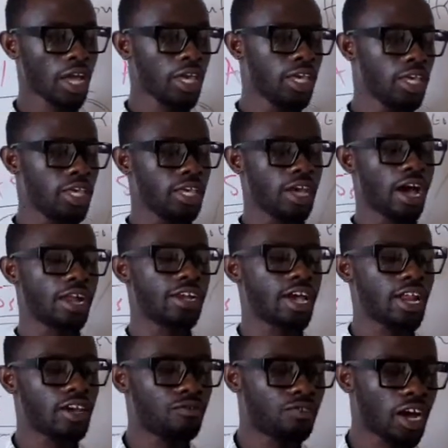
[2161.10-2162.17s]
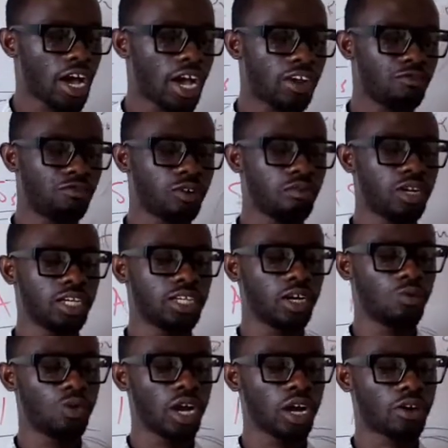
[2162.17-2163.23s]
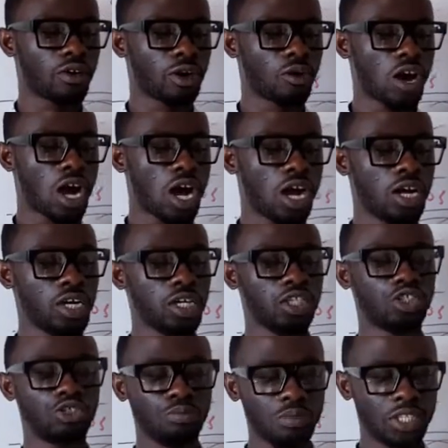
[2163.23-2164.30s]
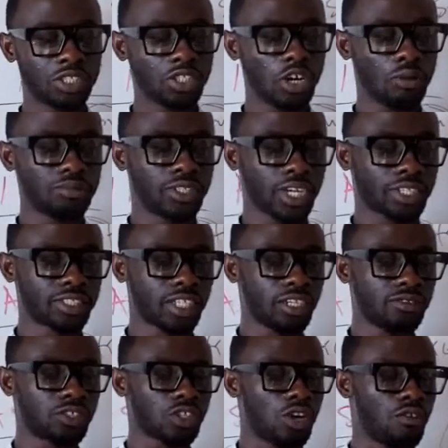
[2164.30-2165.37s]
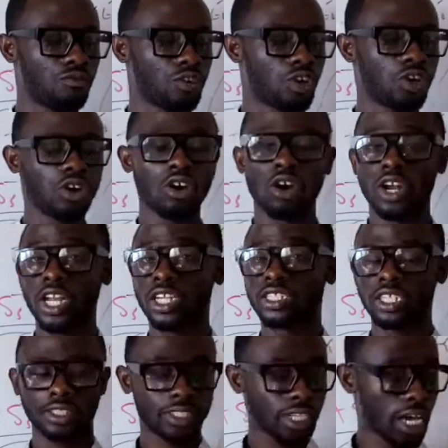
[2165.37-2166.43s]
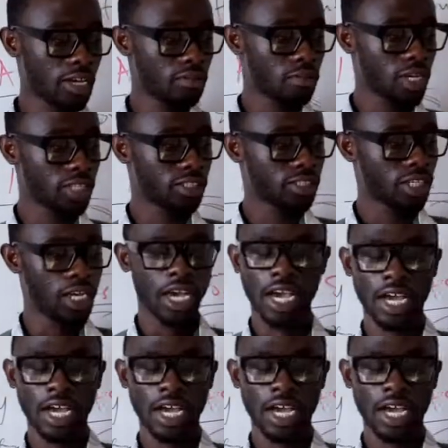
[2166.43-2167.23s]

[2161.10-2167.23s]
E. Identify and formulate the work required to meet the objectives of non-audit assignments.